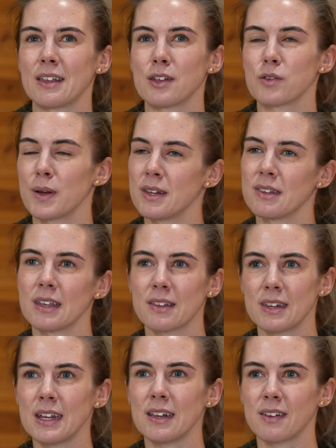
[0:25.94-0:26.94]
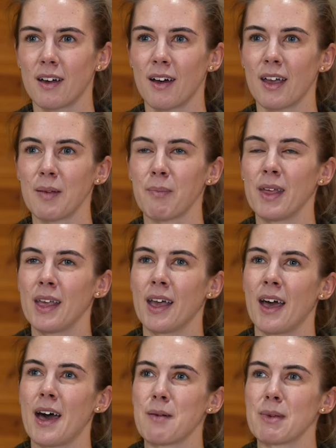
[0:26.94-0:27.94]
so 2016 time,
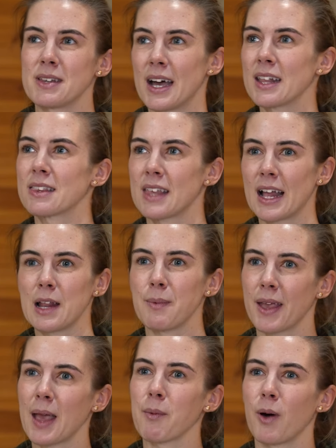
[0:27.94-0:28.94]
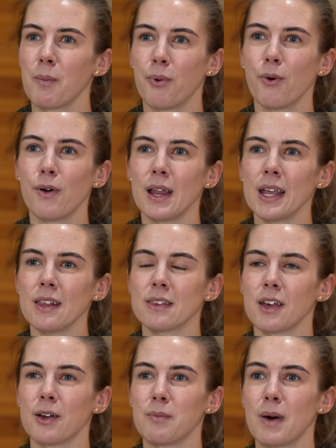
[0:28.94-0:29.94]
um, my dad sadly became quite poorly,
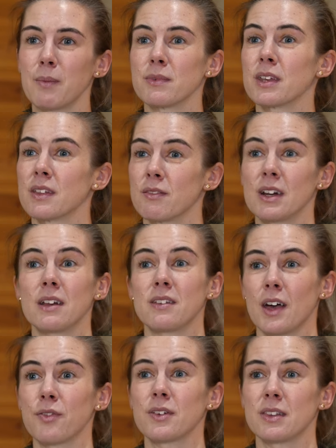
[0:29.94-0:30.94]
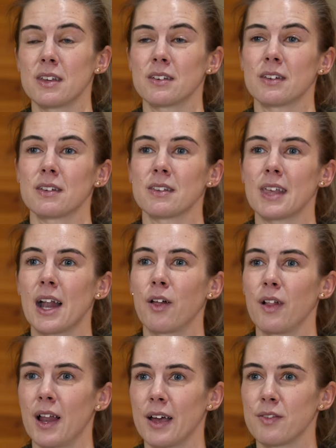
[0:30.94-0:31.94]
so mum took the really tough decision to sell
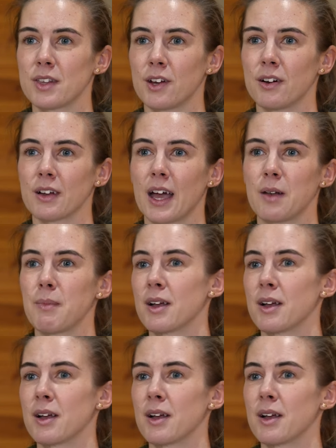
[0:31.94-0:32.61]
all the livestock and